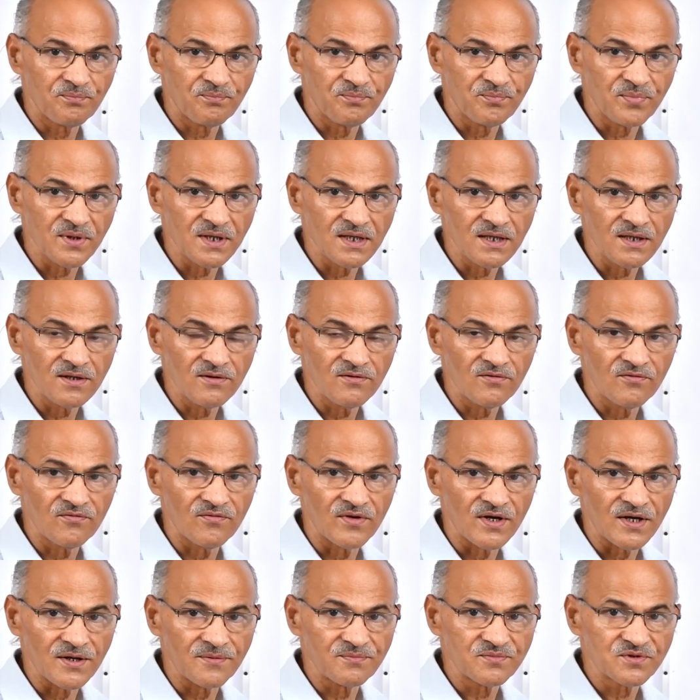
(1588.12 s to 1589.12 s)
P
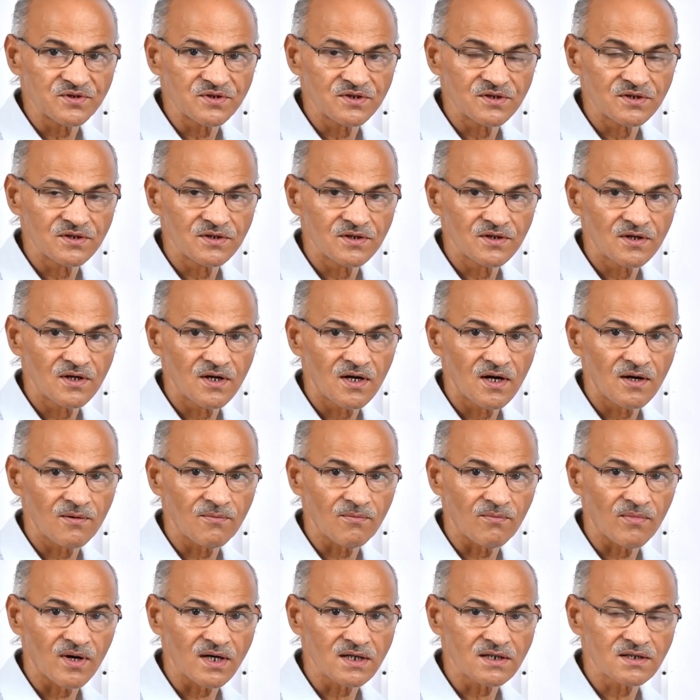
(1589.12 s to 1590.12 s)
waves,
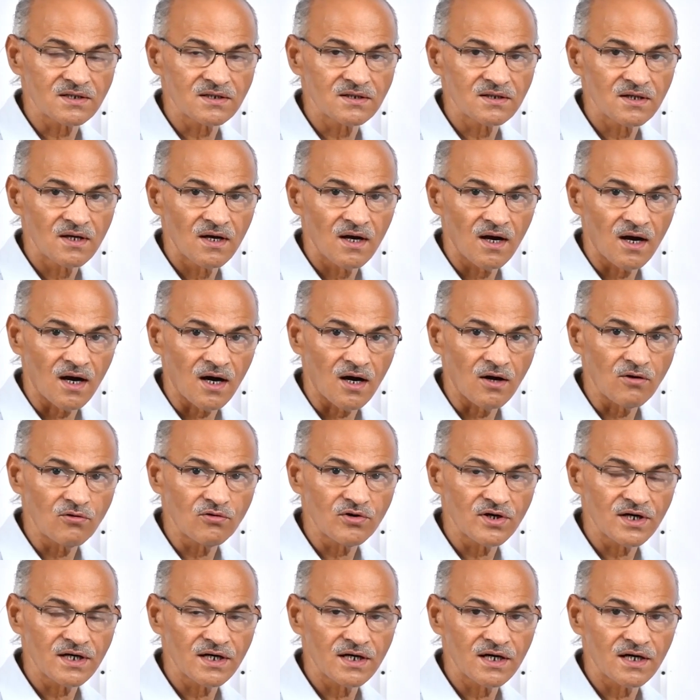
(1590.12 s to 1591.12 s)
but how
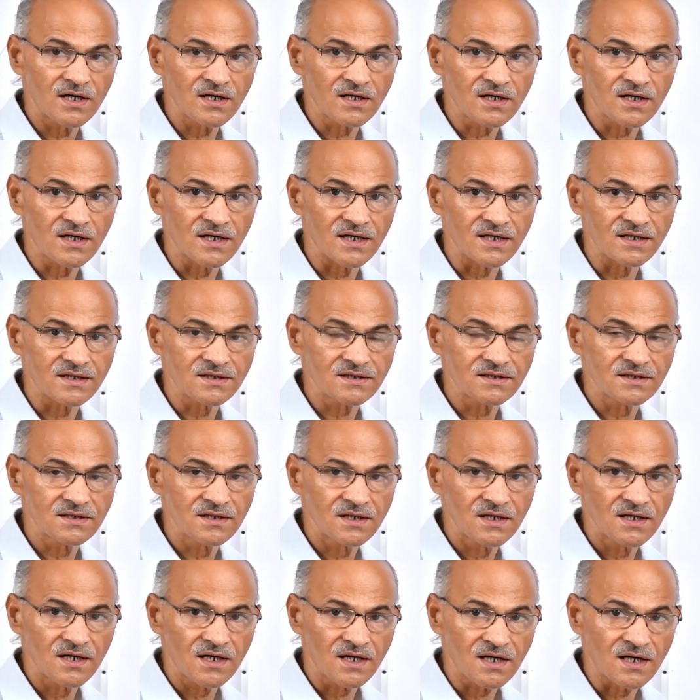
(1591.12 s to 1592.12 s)
radon gas
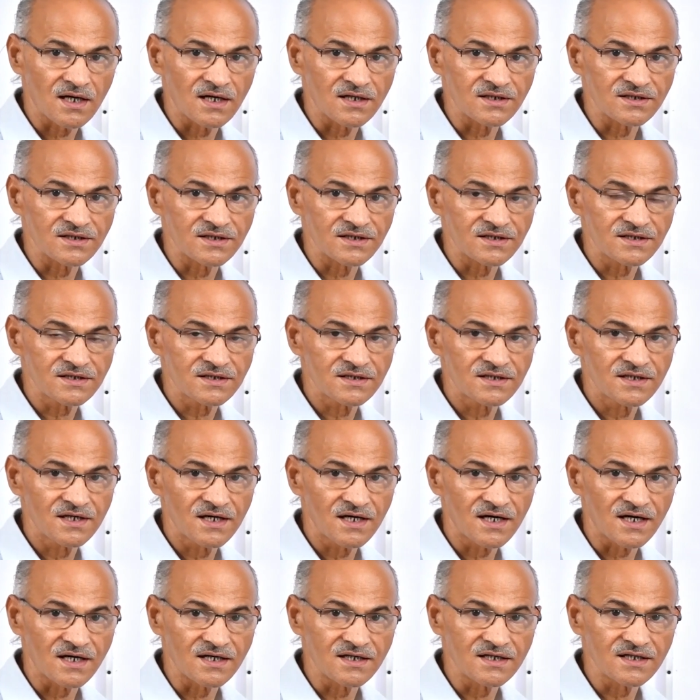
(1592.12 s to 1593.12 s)
causes
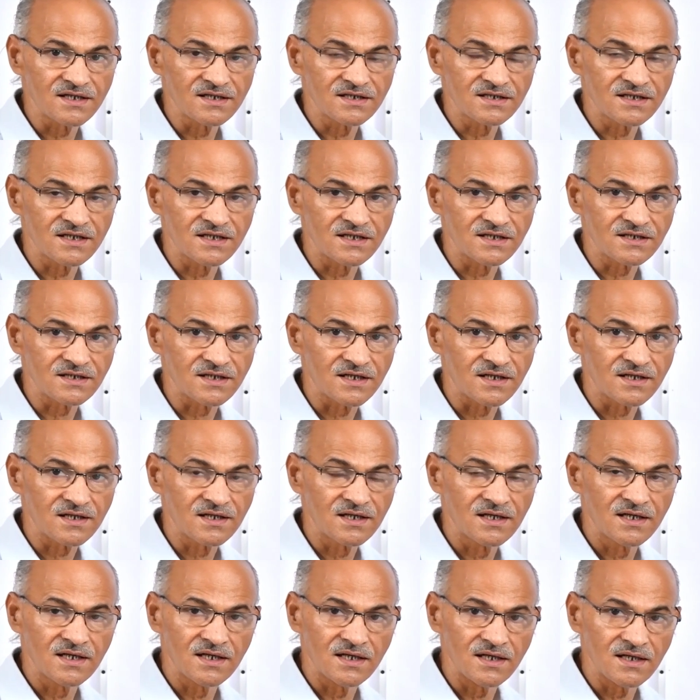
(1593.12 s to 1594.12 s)
condensation
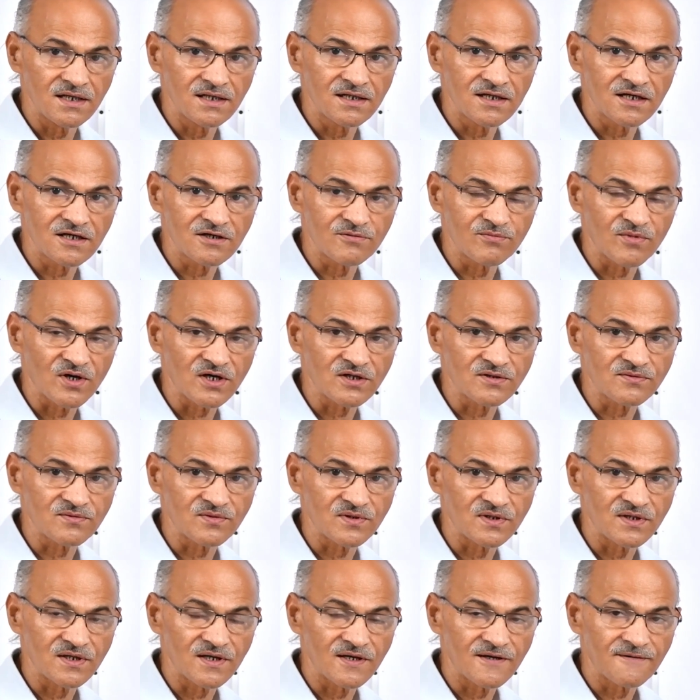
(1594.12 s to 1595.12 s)
in
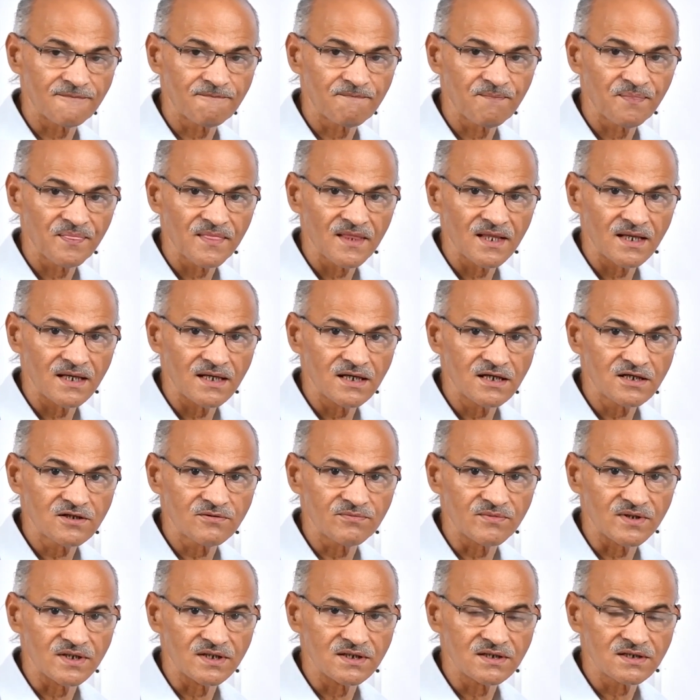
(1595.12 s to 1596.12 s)
atmosphere? It
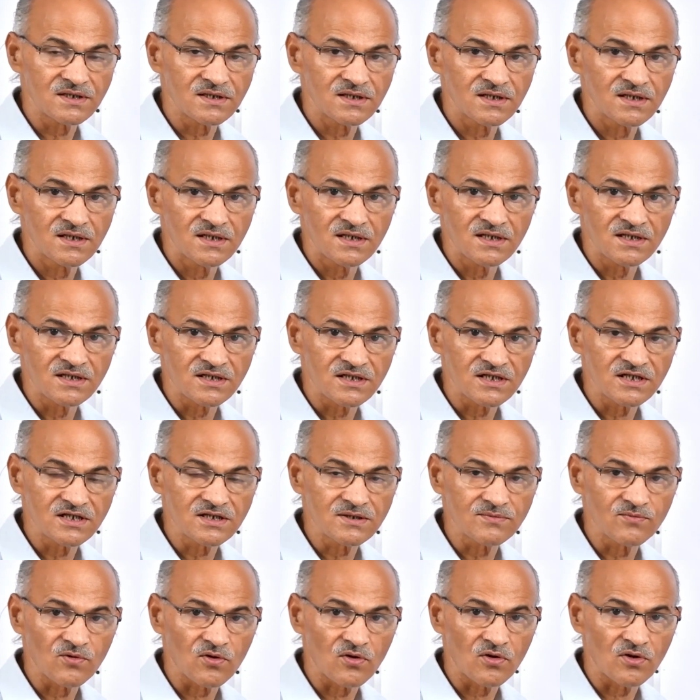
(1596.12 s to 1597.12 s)
means
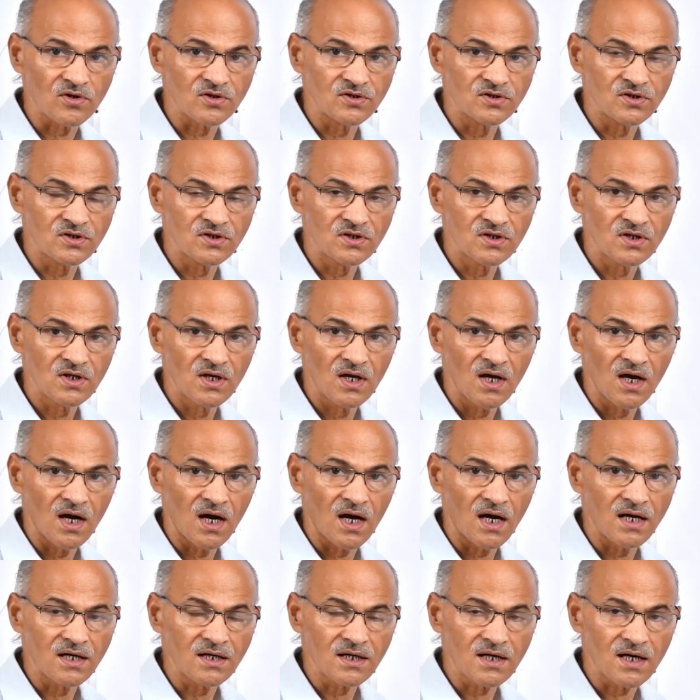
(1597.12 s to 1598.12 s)
seismology
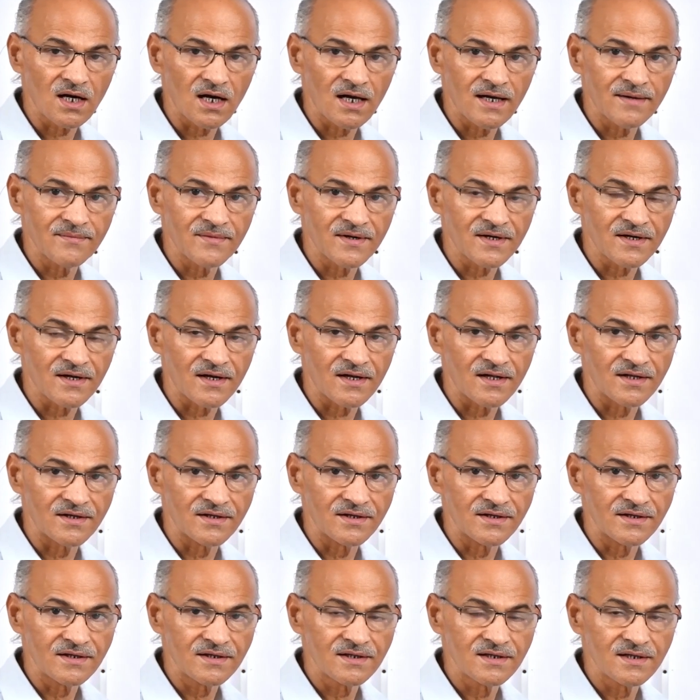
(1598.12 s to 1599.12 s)
and
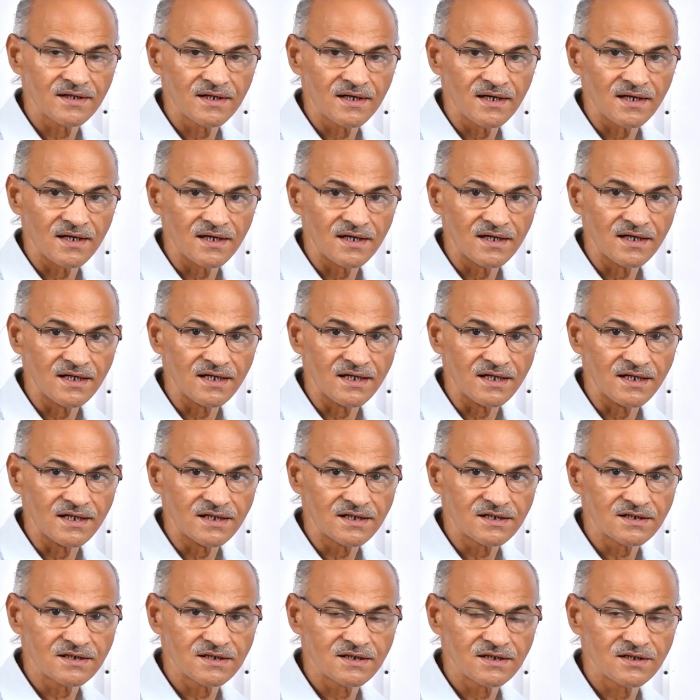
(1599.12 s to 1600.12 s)
climatology
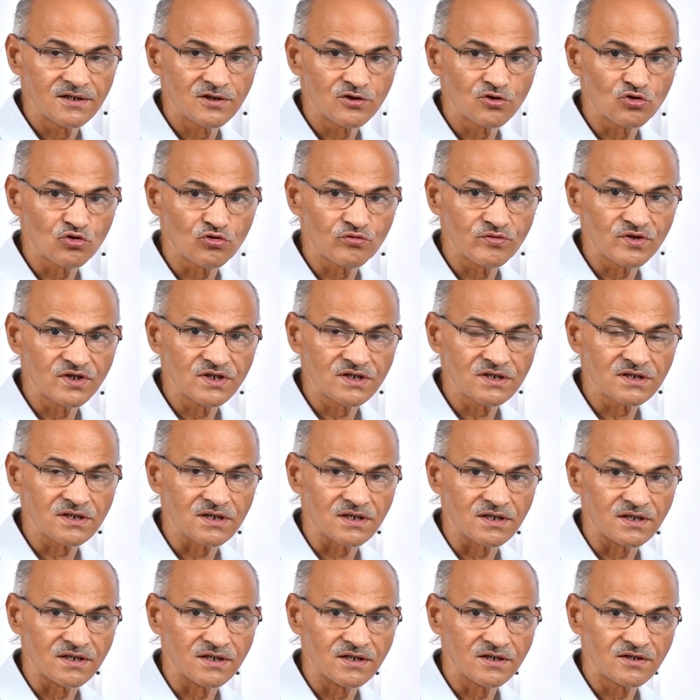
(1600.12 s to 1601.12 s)
needs to be
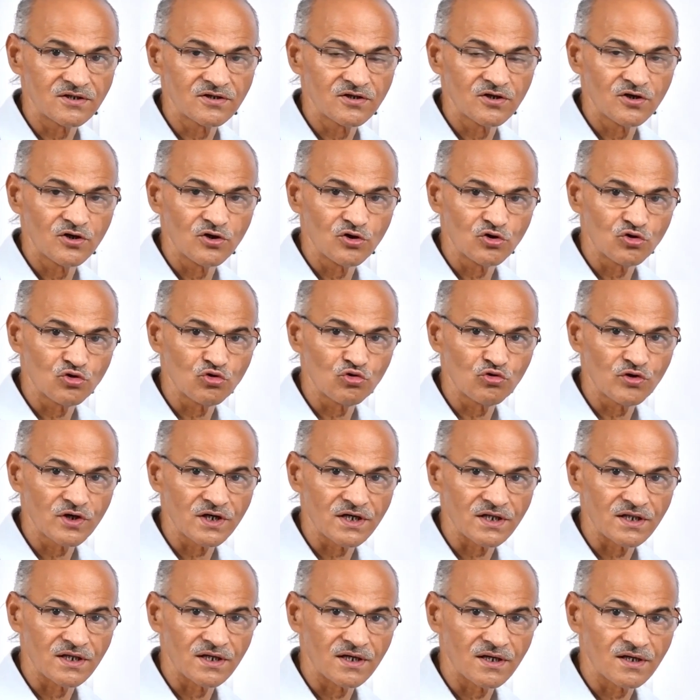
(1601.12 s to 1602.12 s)
studied
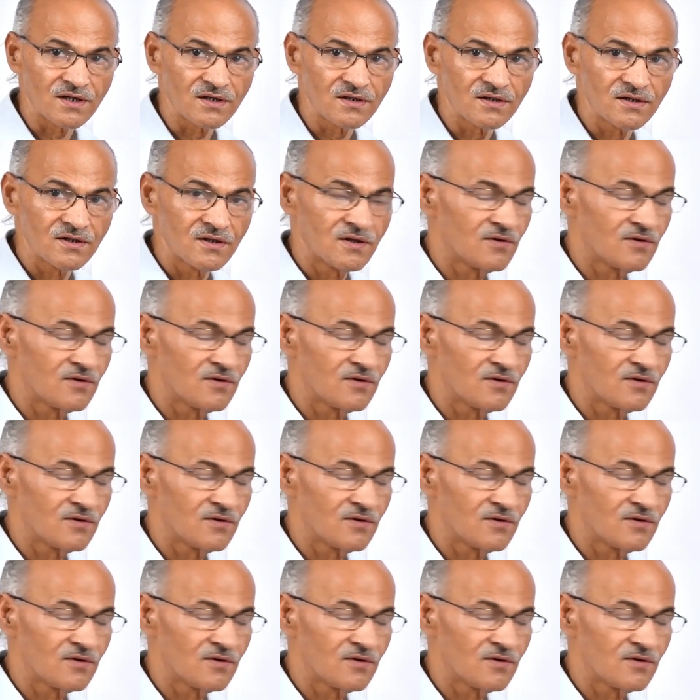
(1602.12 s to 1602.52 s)
together